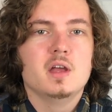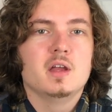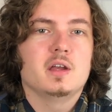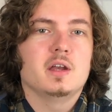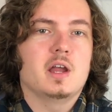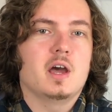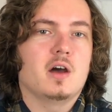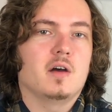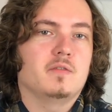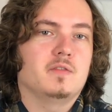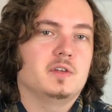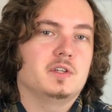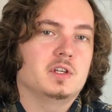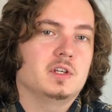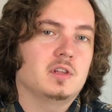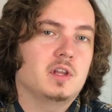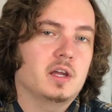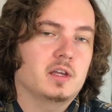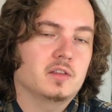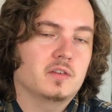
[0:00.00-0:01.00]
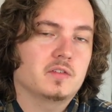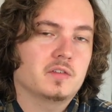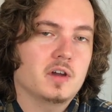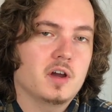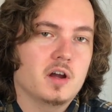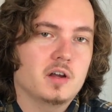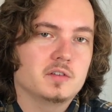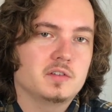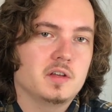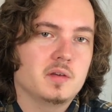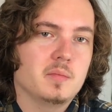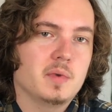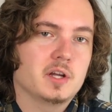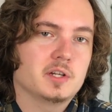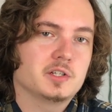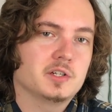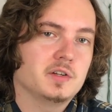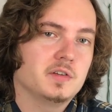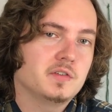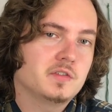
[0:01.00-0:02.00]
Now, if you did like this content, make
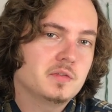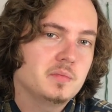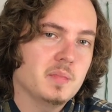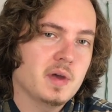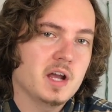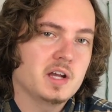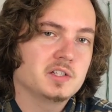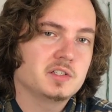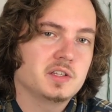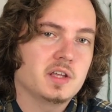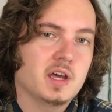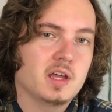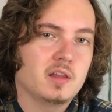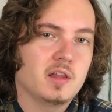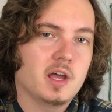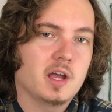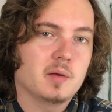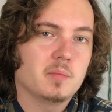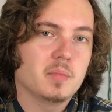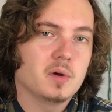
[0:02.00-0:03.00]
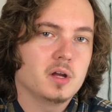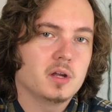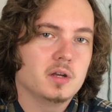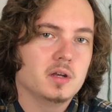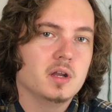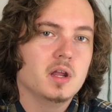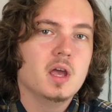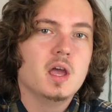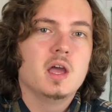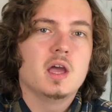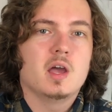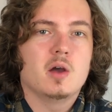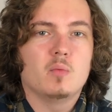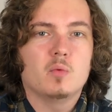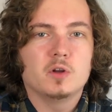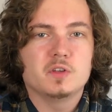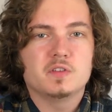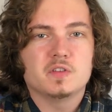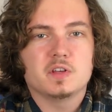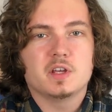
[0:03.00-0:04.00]
sure you smash that like button. And
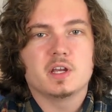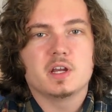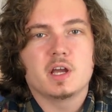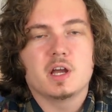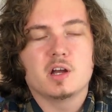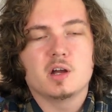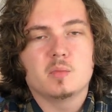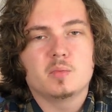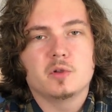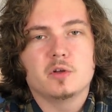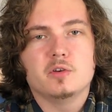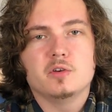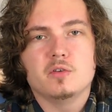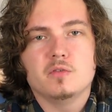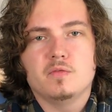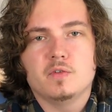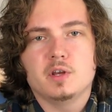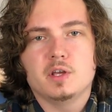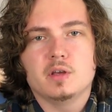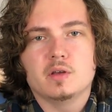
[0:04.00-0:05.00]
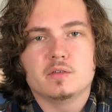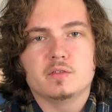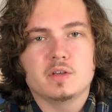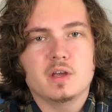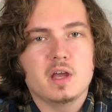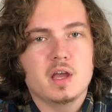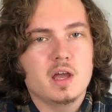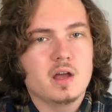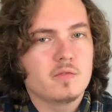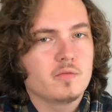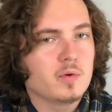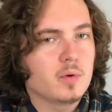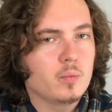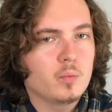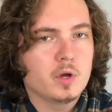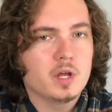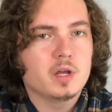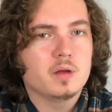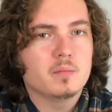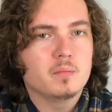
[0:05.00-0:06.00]
once again, I upload new videos every
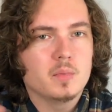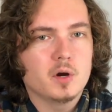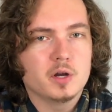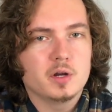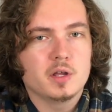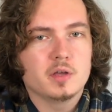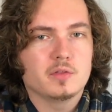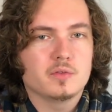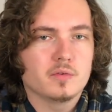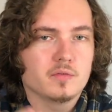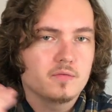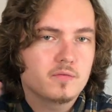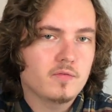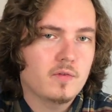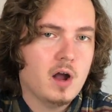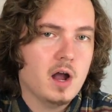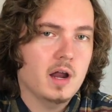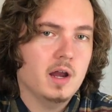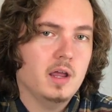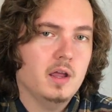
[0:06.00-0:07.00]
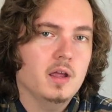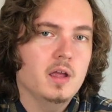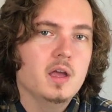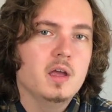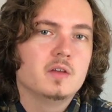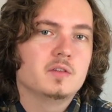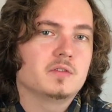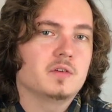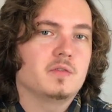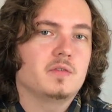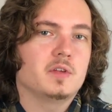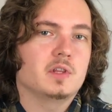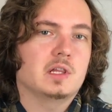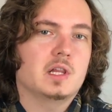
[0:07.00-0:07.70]
week, Monday through Friday. So if you